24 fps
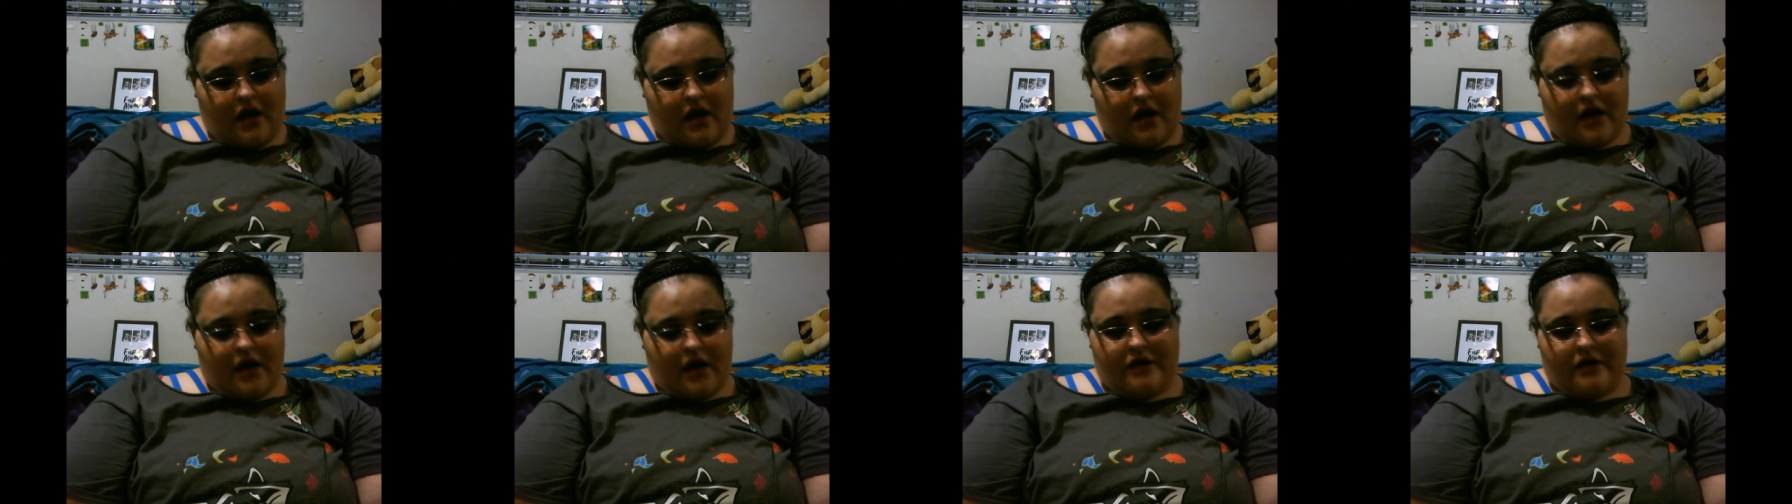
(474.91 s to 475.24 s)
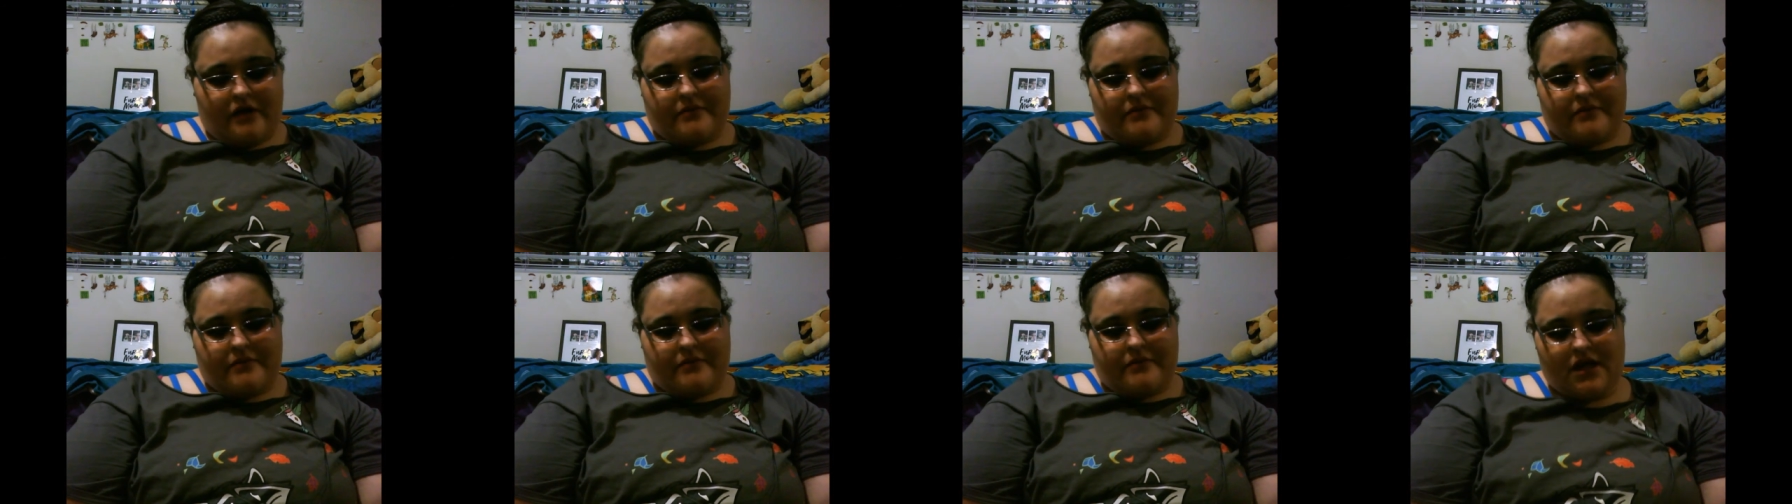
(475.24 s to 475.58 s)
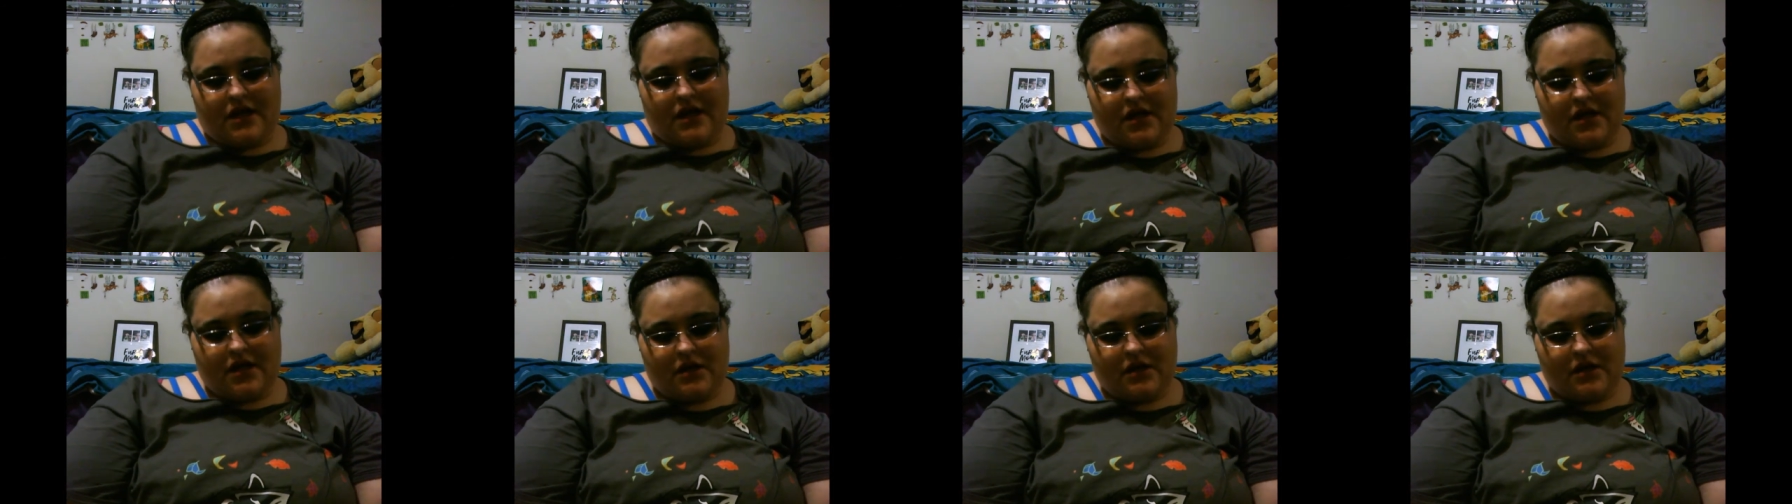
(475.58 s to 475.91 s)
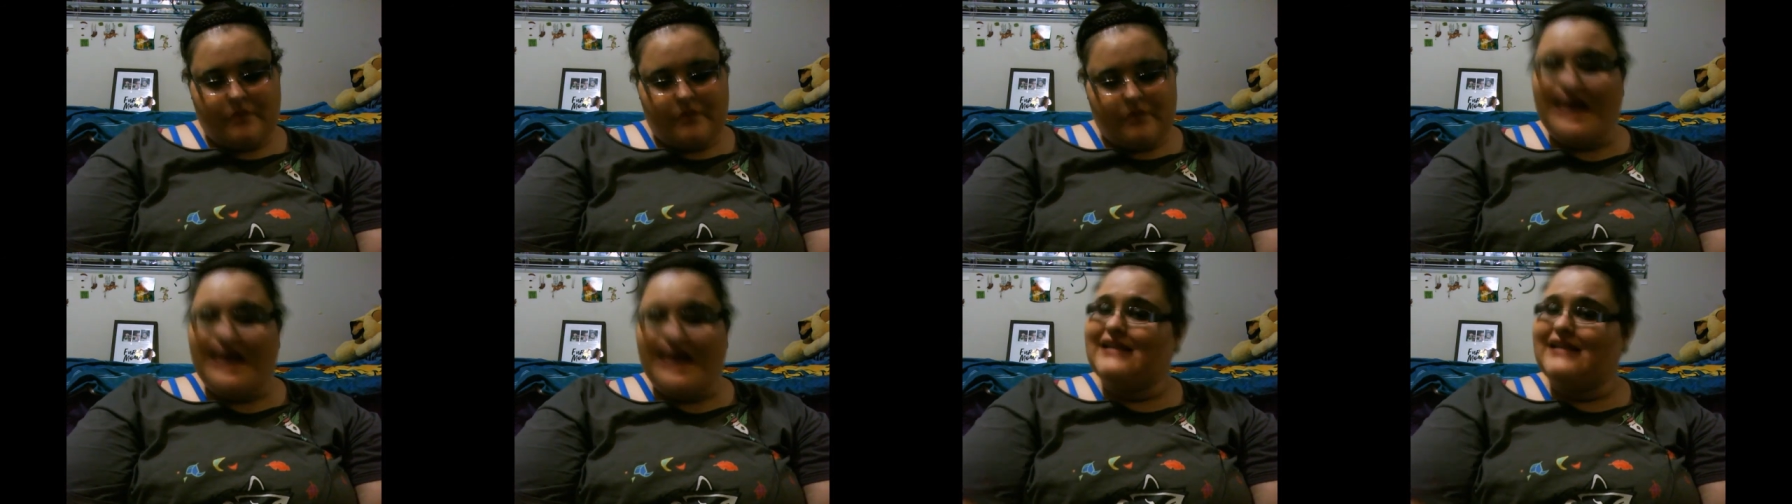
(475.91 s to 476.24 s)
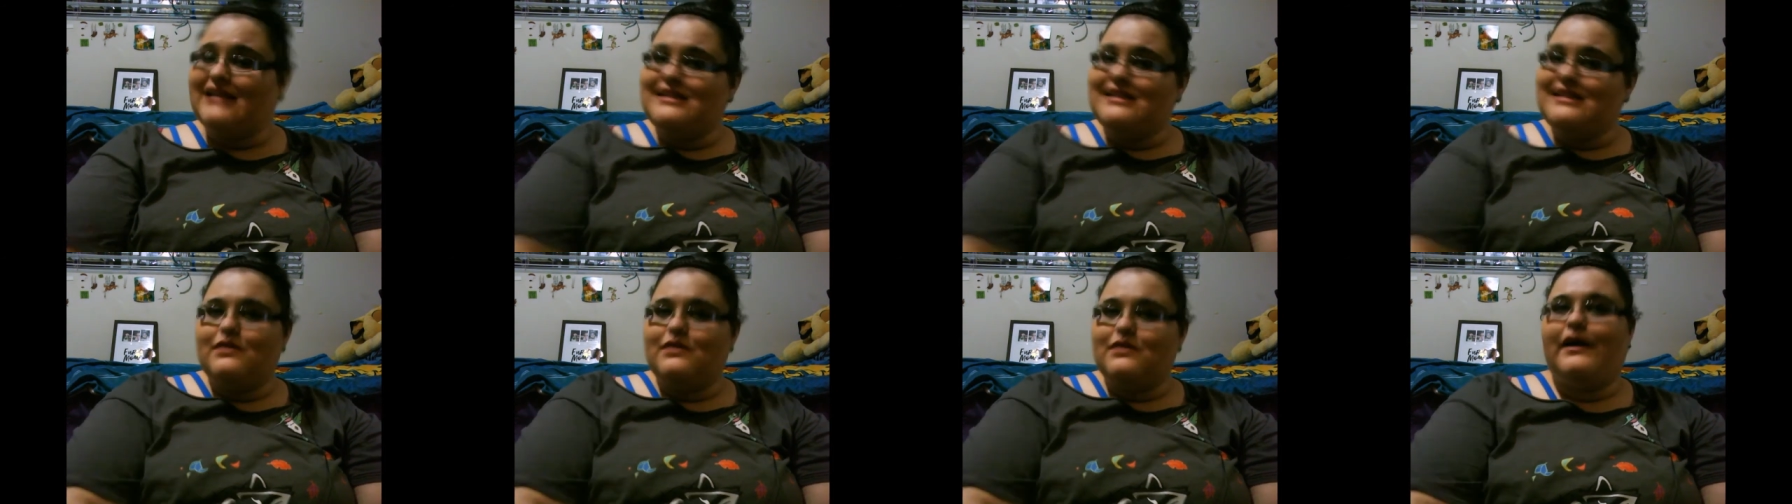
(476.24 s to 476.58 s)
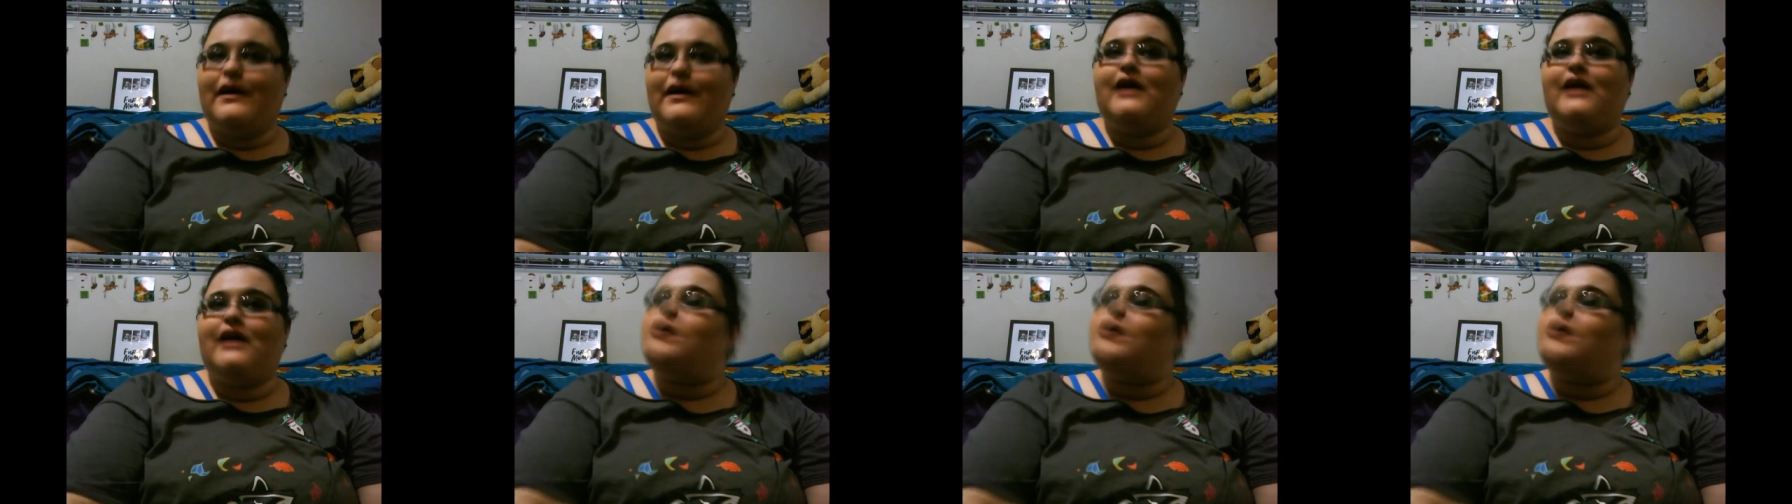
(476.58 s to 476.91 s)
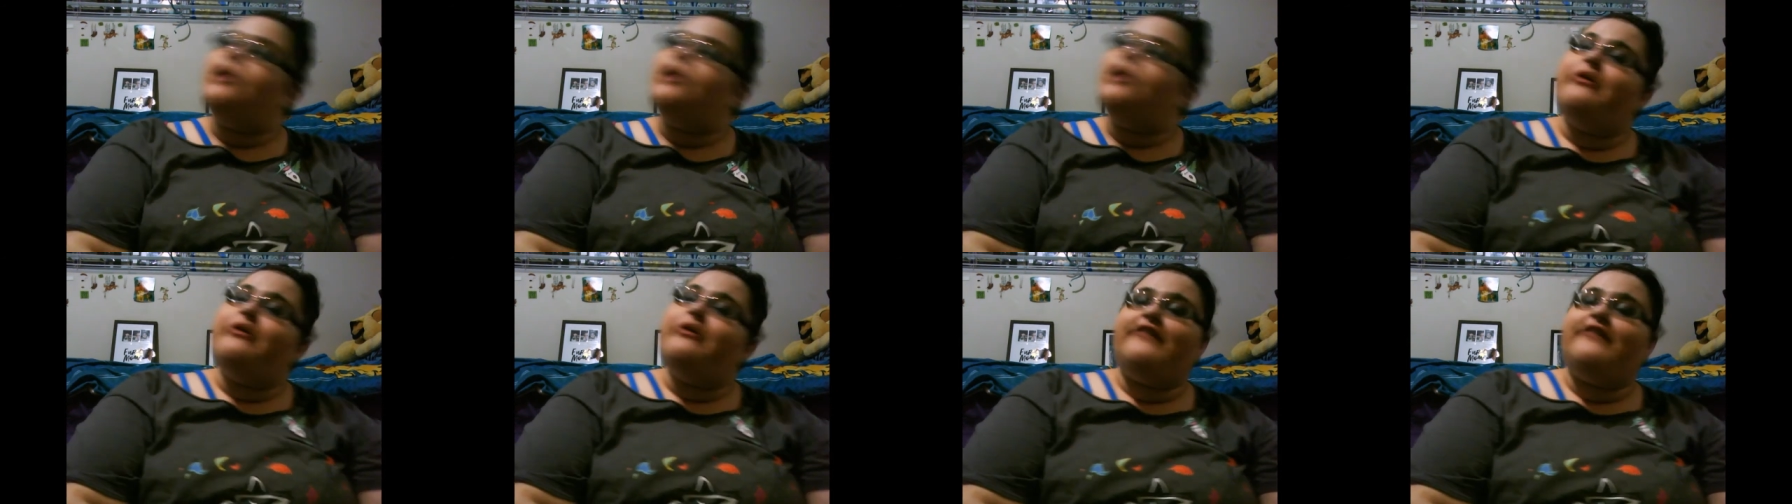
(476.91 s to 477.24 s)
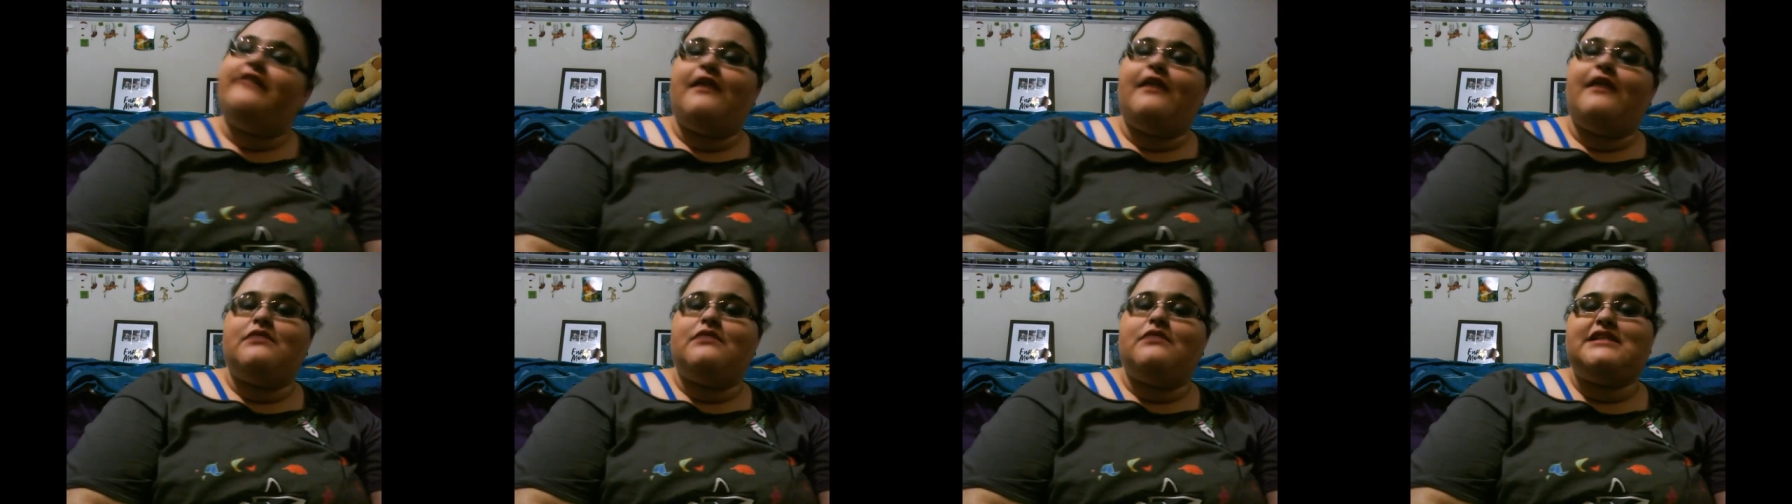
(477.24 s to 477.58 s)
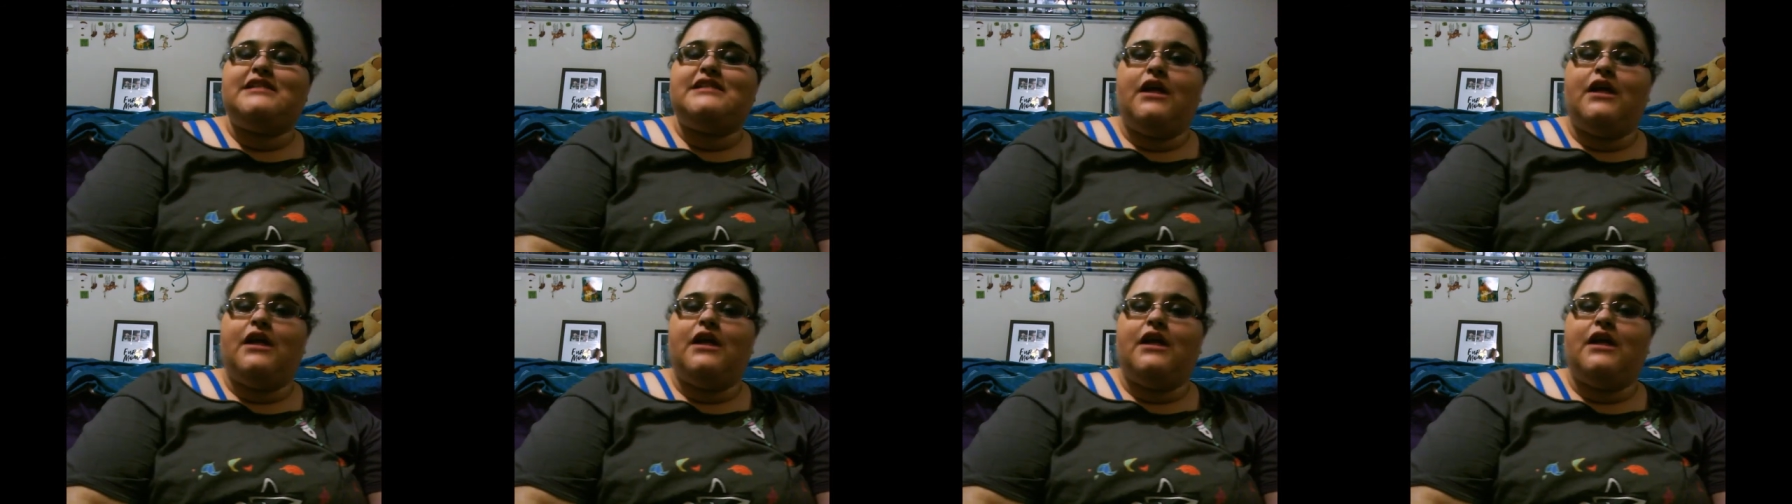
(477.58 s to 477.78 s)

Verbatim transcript: um, passed away and her birthday was